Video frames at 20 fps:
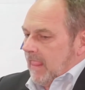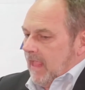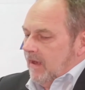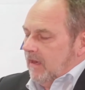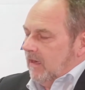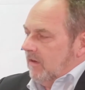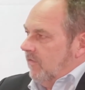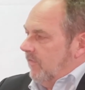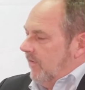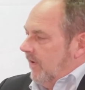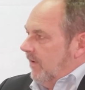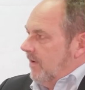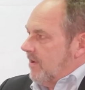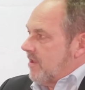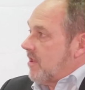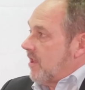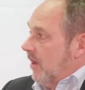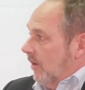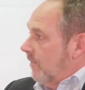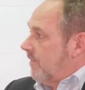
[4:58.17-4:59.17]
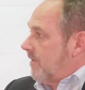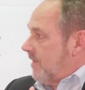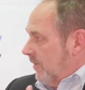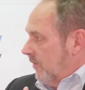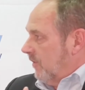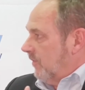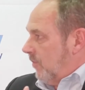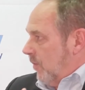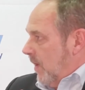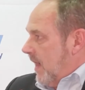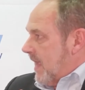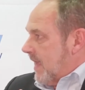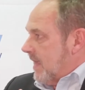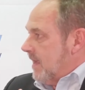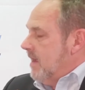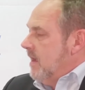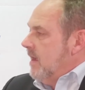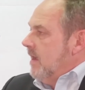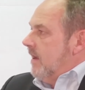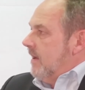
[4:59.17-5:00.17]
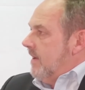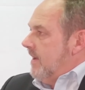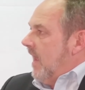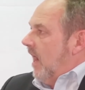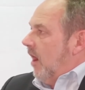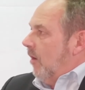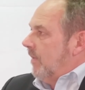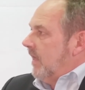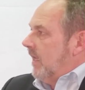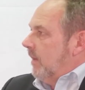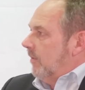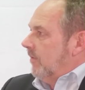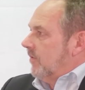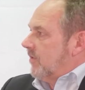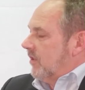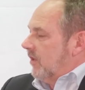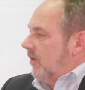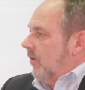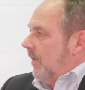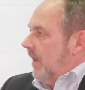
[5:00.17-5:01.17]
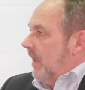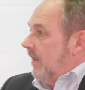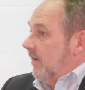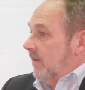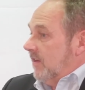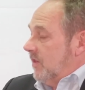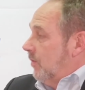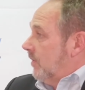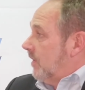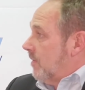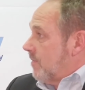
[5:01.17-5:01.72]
and in a very self-serve way, now be able to go in and do it